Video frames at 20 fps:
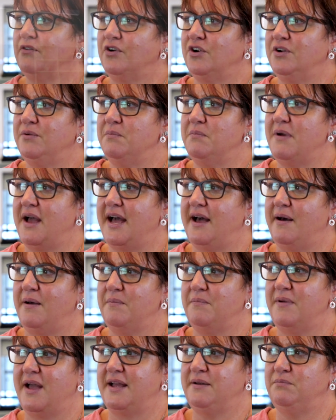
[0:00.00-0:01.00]
room
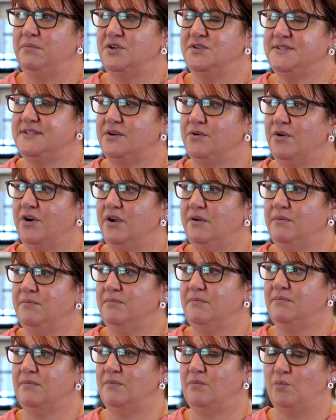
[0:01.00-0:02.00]
and music
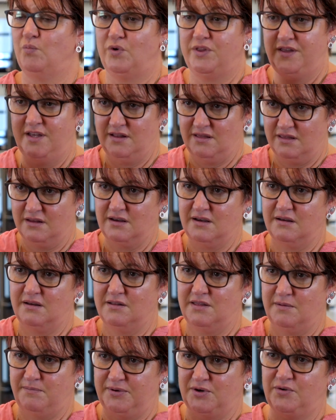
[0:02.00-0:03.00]
room within
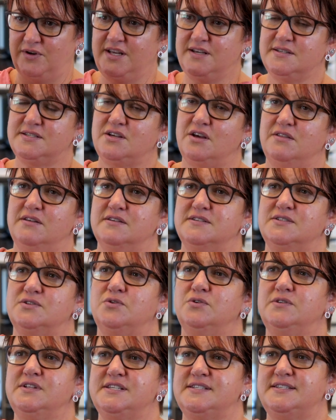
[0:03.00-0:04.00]
the building. So the
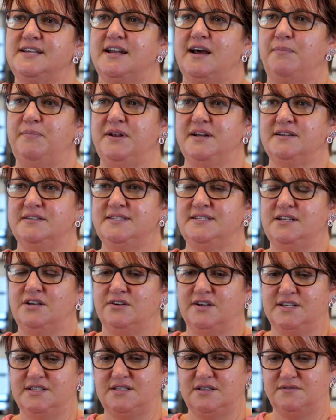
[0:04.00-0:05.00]
school is set up in a
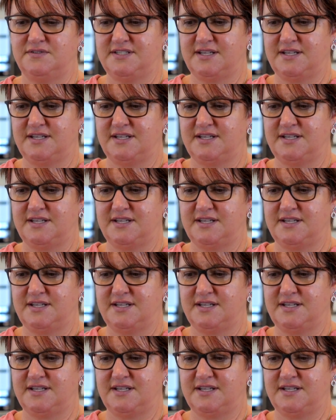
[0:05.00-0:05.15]
series of